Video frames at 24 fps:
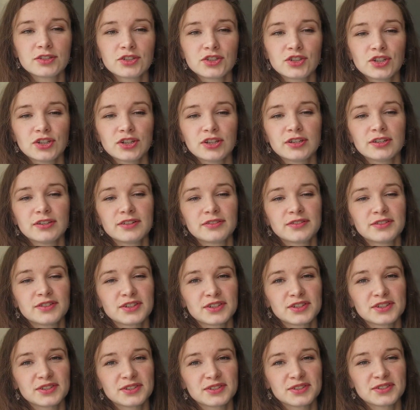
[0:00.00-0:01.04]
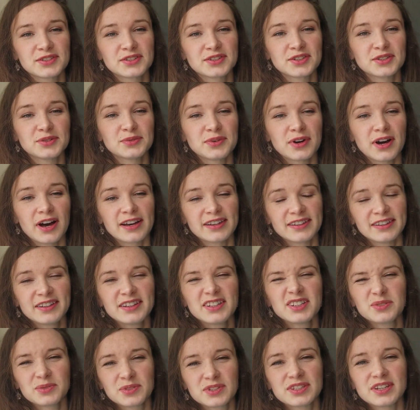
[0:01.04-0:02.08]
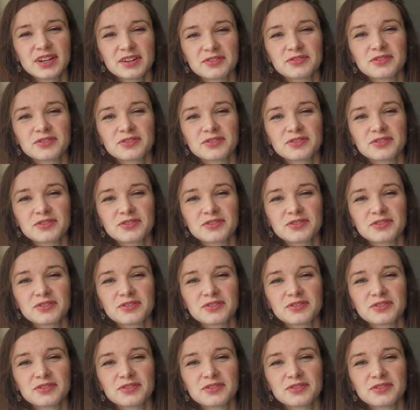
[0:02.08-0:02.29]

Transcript: I think she was there